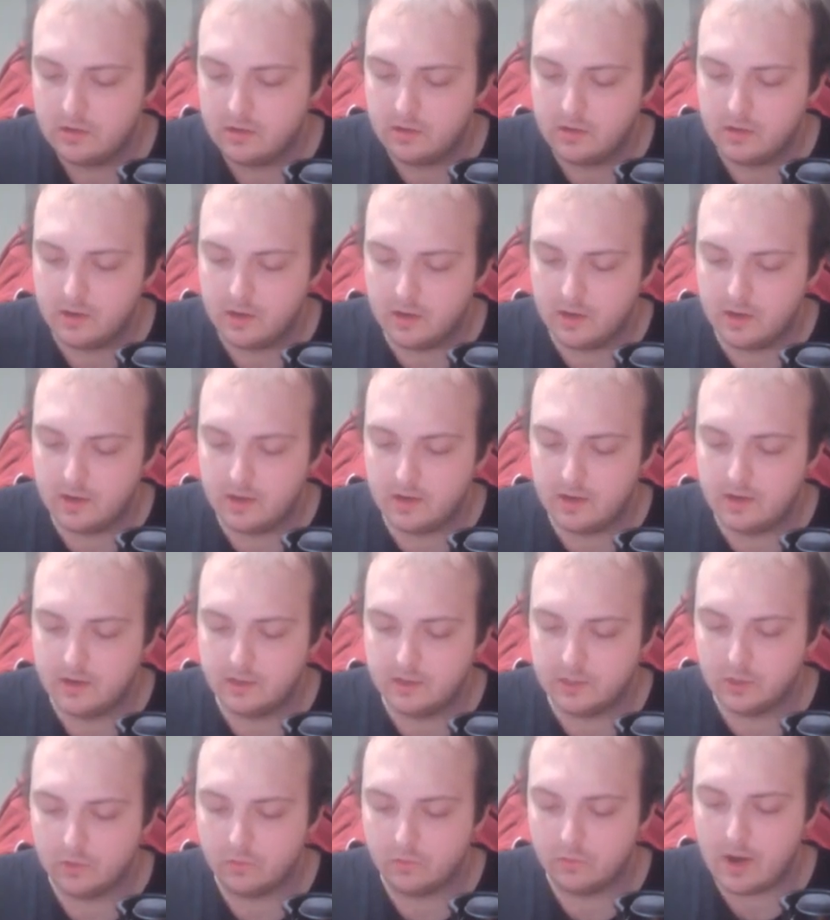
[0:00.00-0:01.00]

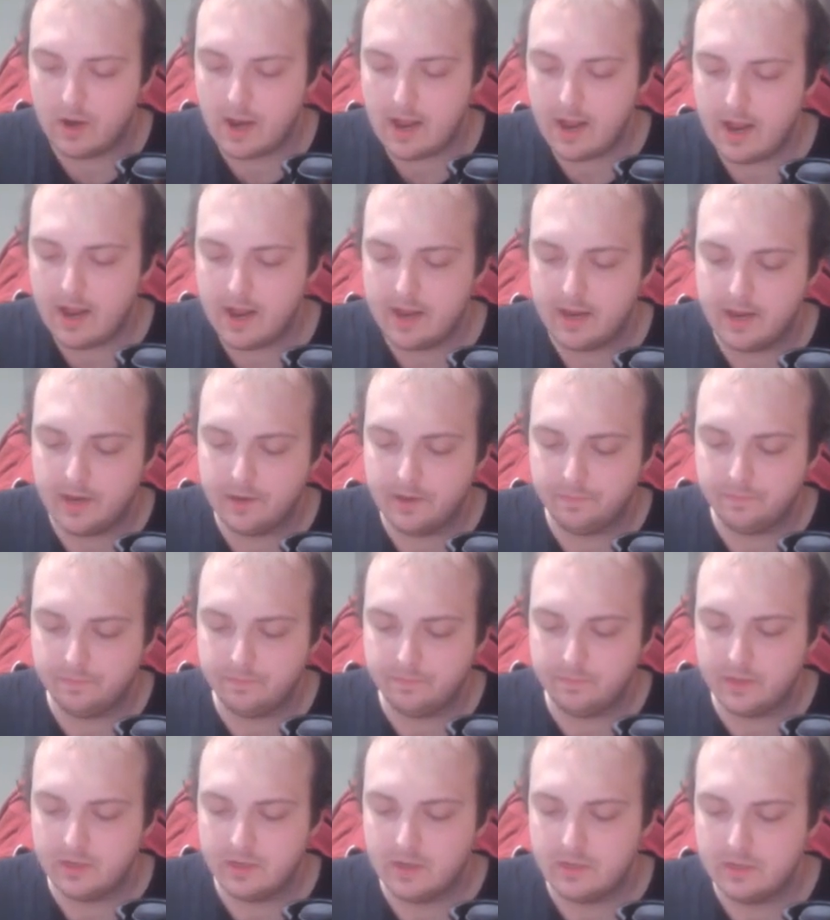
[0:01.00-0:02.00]
Tarai,
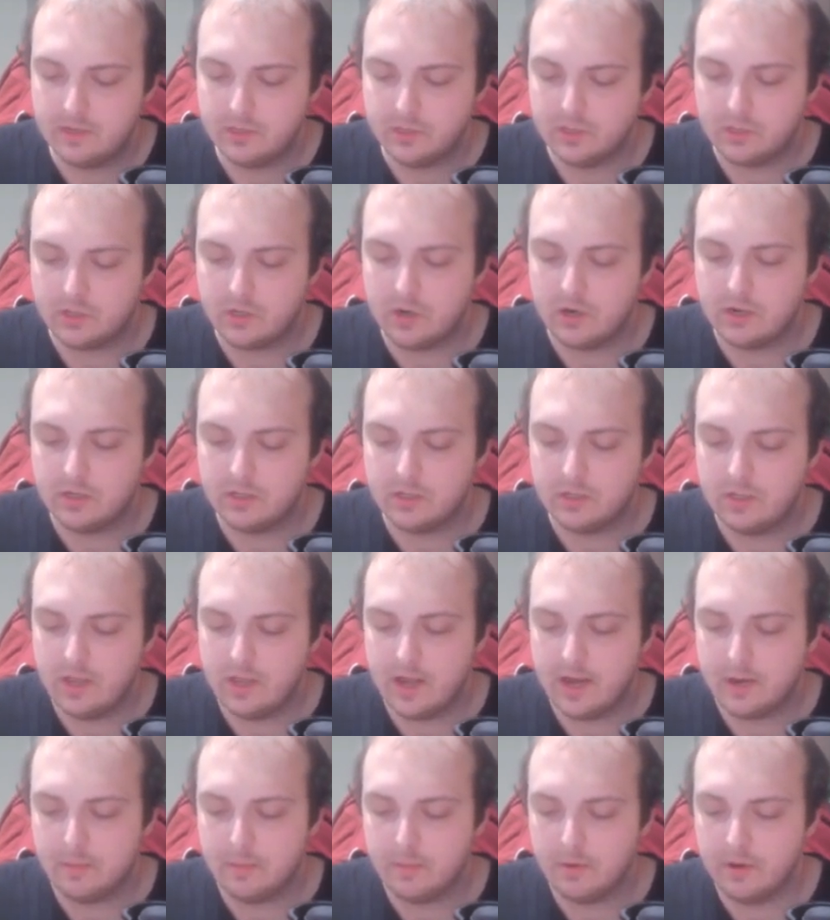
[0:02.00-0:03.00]
Stars
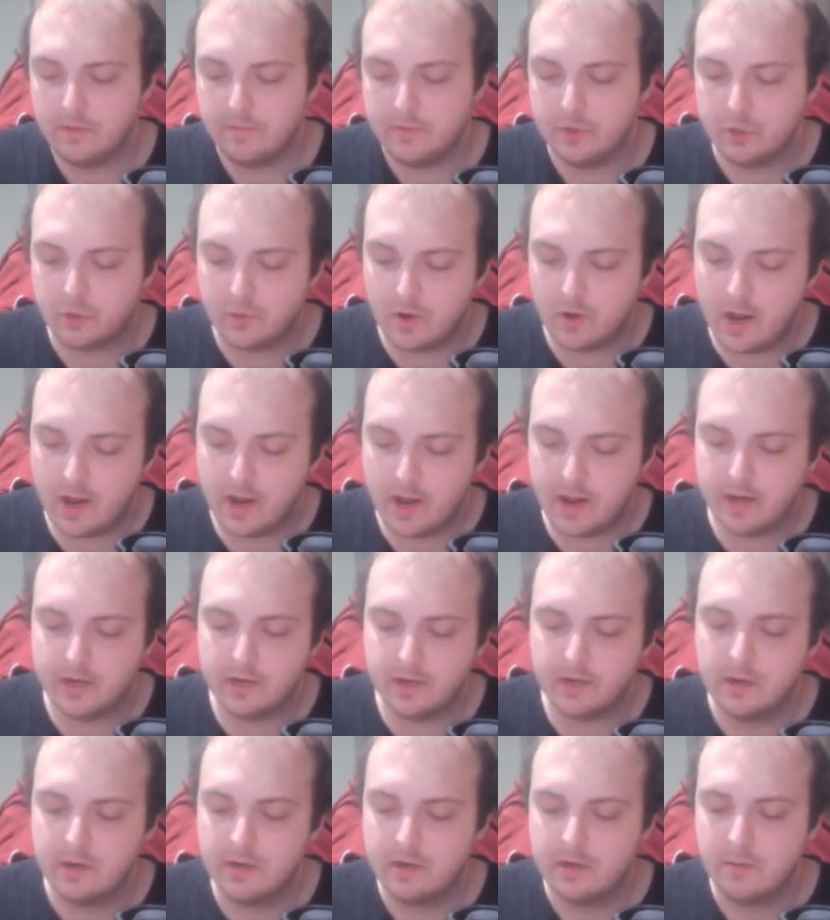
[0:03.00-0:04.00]
Aligned Above the
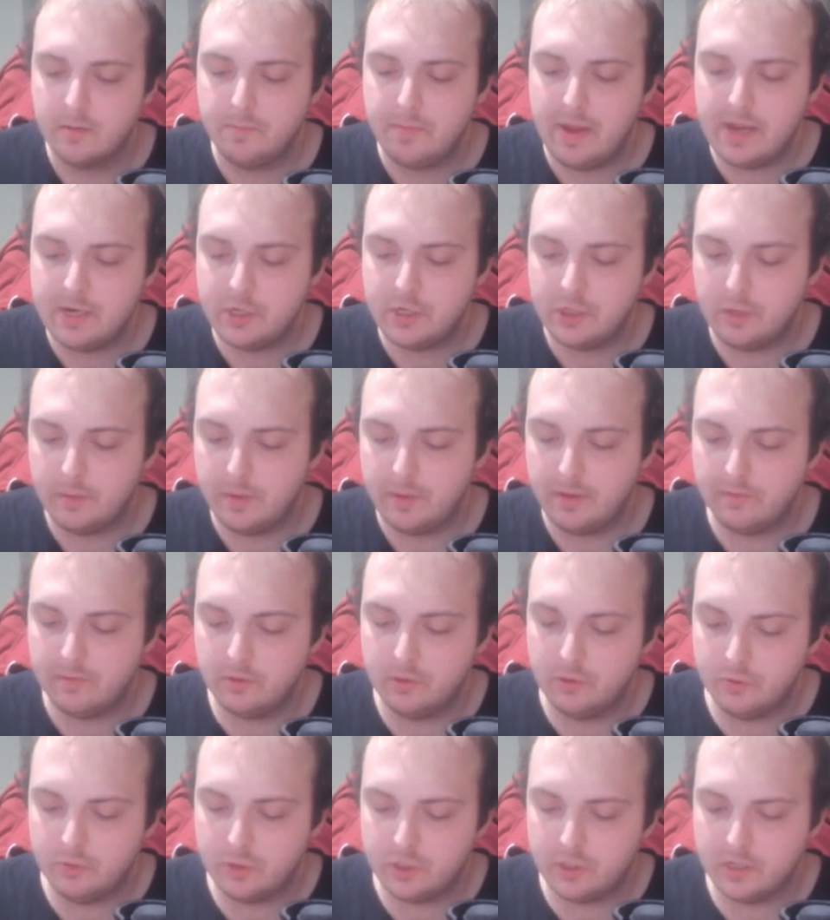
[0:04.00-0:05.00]
Shrine, Pendulum
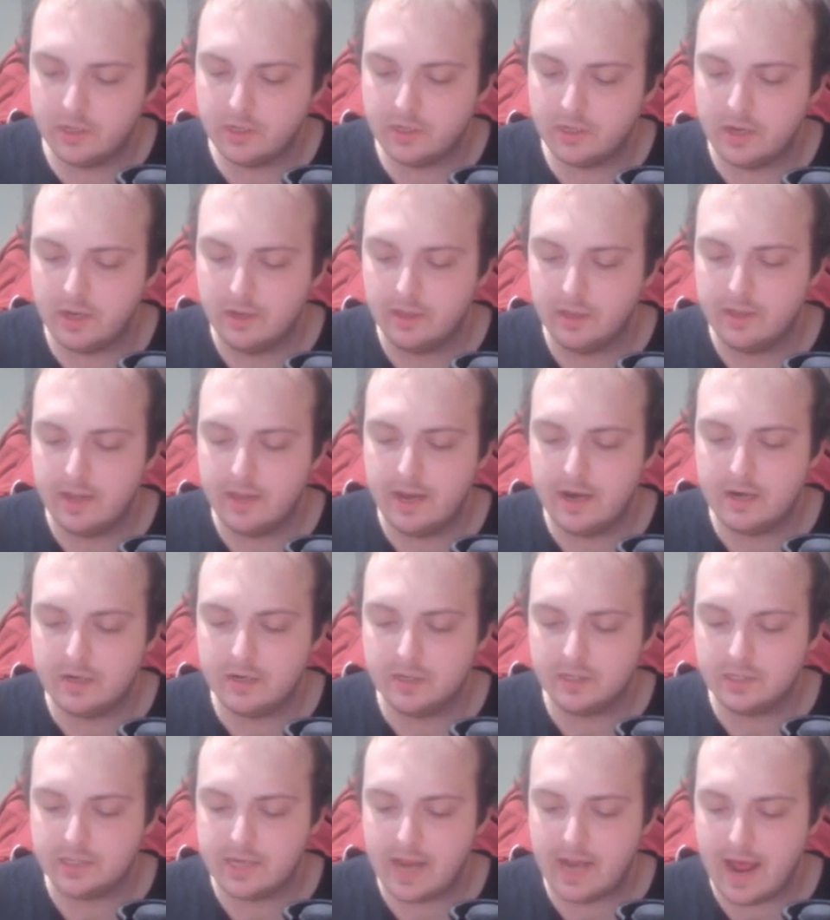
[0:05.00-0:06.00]
Evolution,
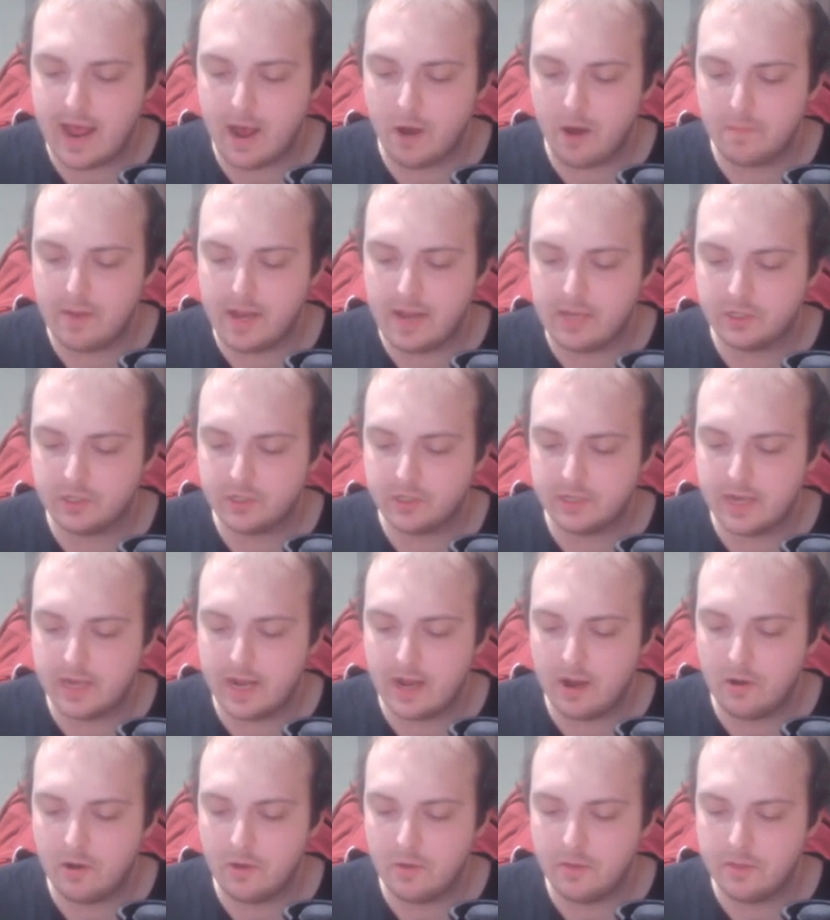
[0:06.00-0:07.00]
there's Tau, Master
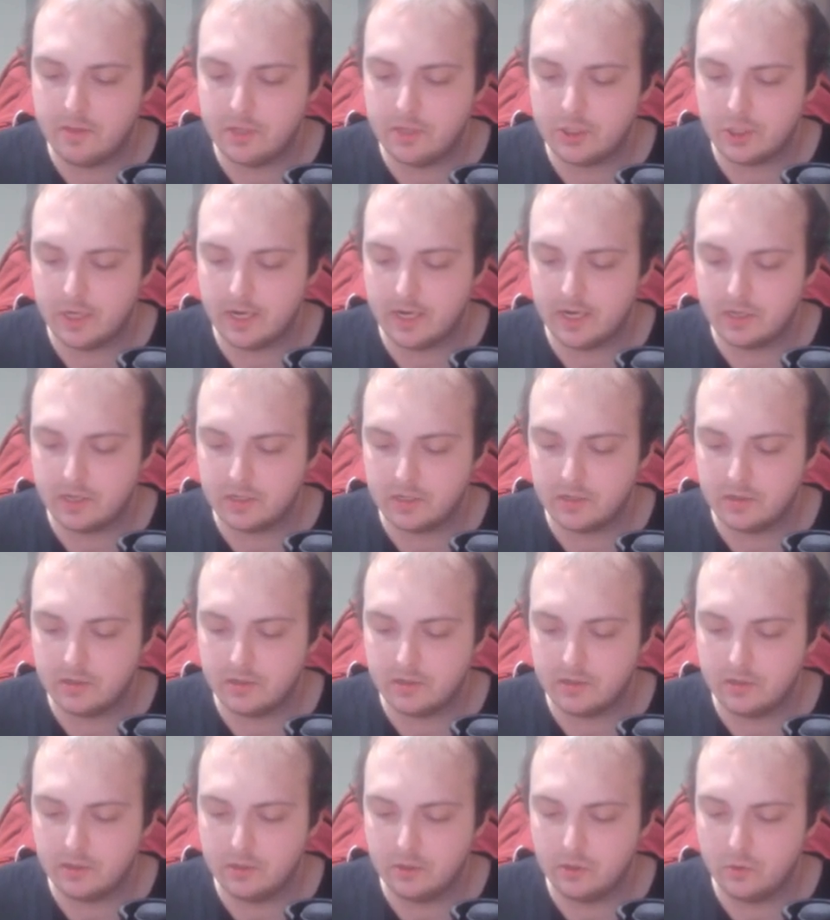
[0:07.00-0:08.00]
Tau, the Chanter,
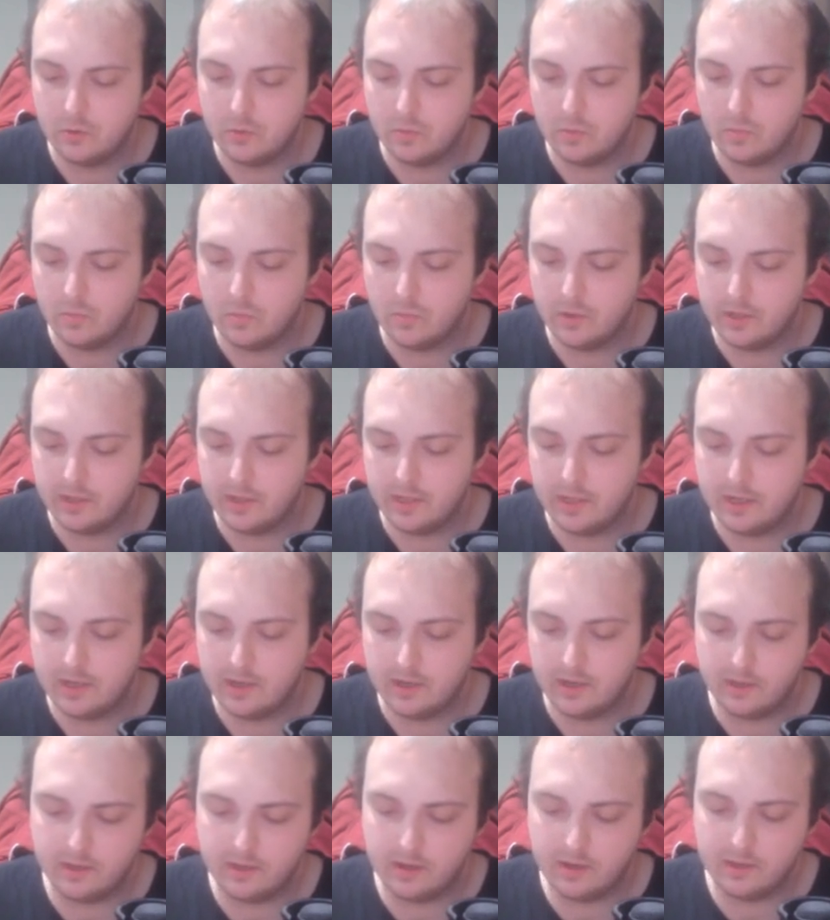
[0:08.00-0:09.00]
one of the
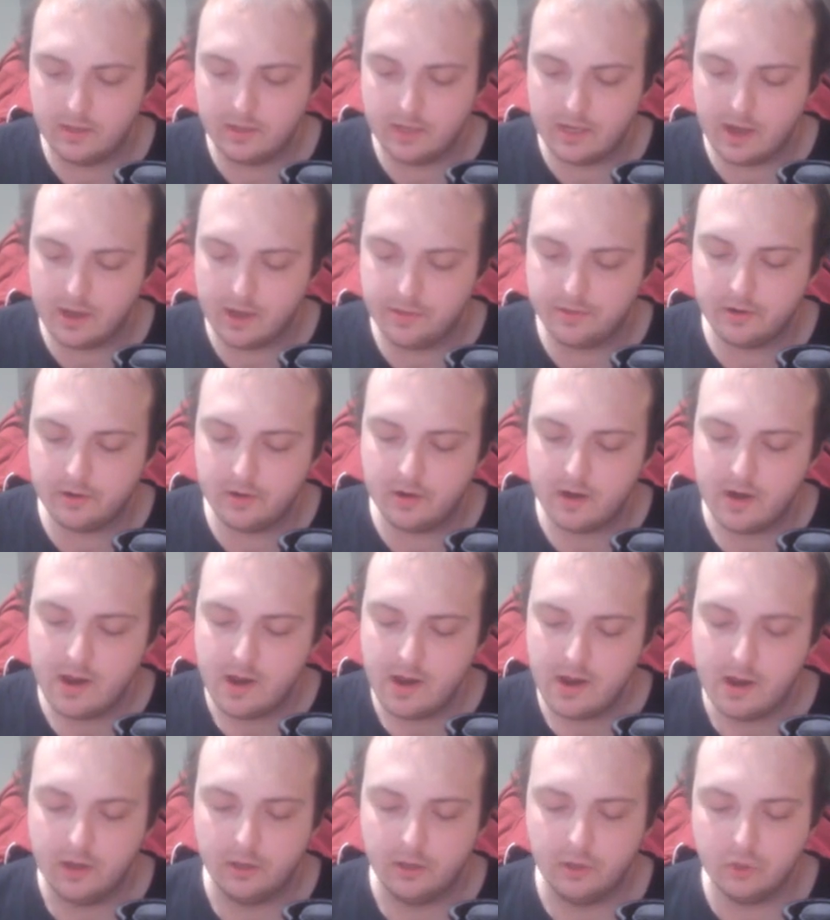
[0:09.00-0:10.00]
other
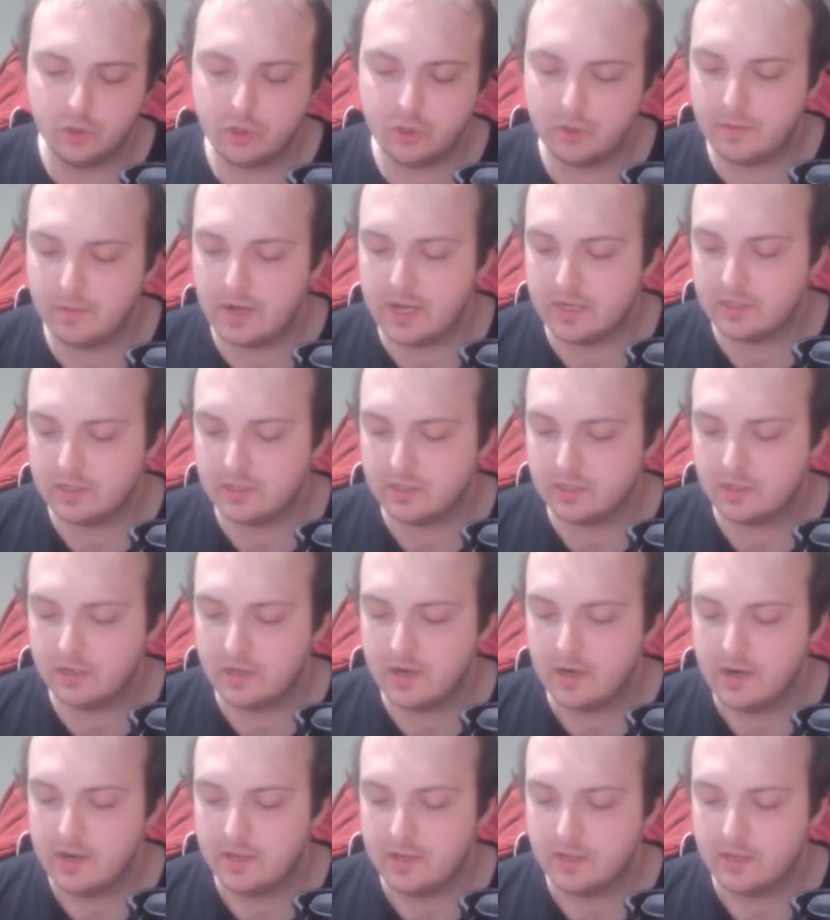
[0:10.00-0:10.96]
illusion monster.